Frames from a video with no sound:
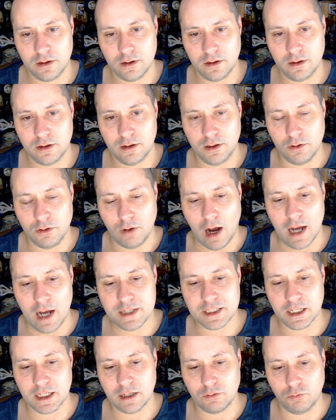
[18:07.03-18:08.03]

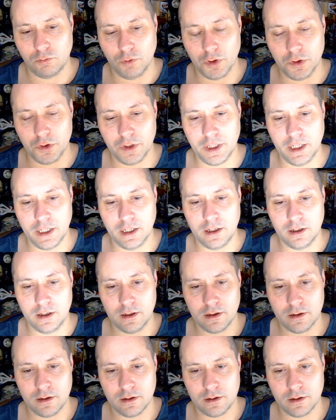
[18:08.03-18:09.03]
Isaac really,
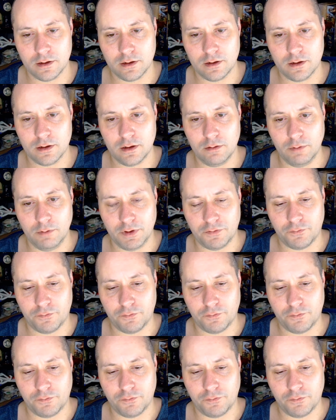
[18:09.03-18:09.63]
with